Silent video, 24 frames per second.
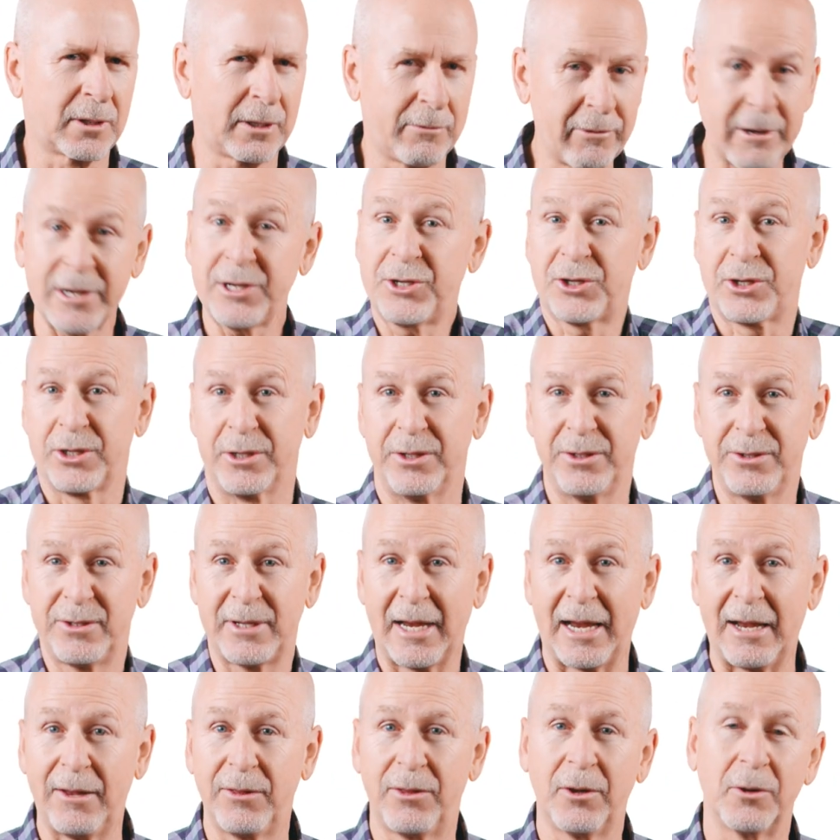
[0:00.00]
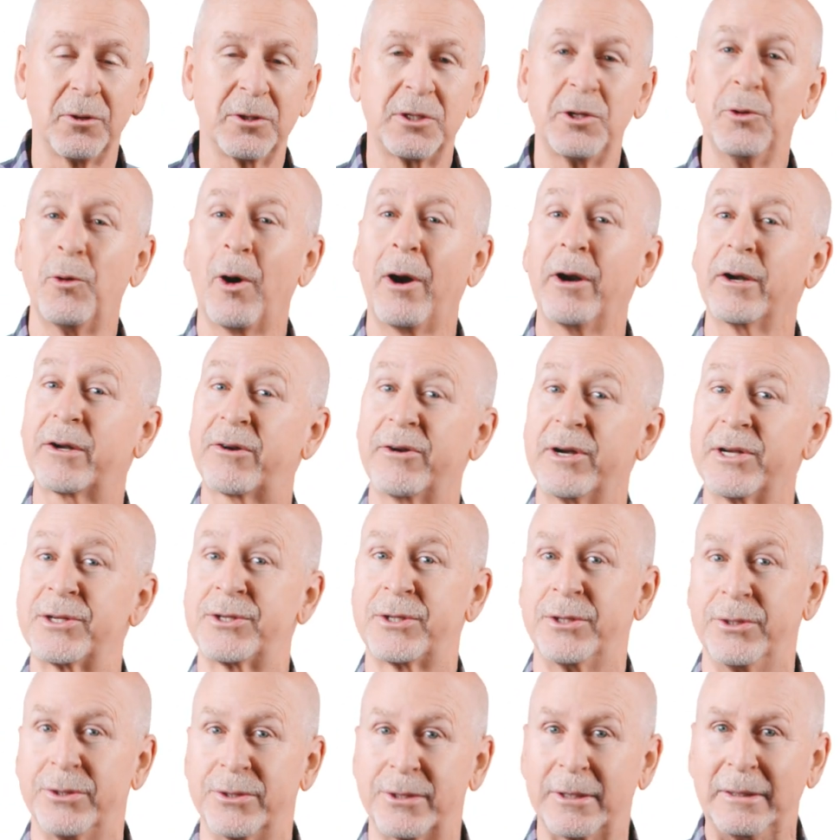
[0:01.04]
Christians and those who aren't
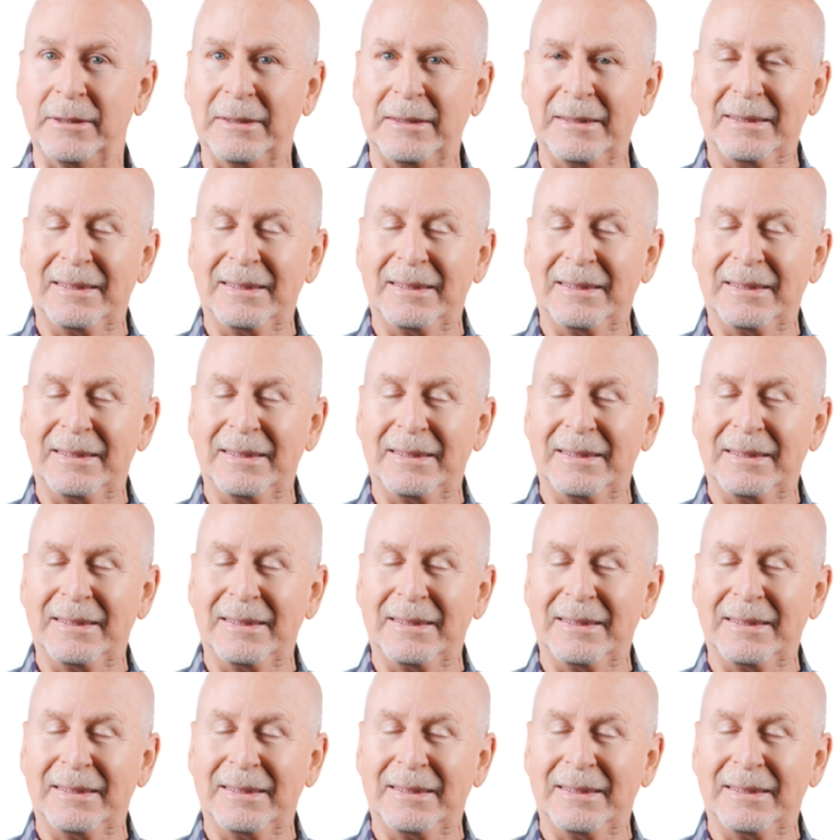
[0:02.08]
Christians?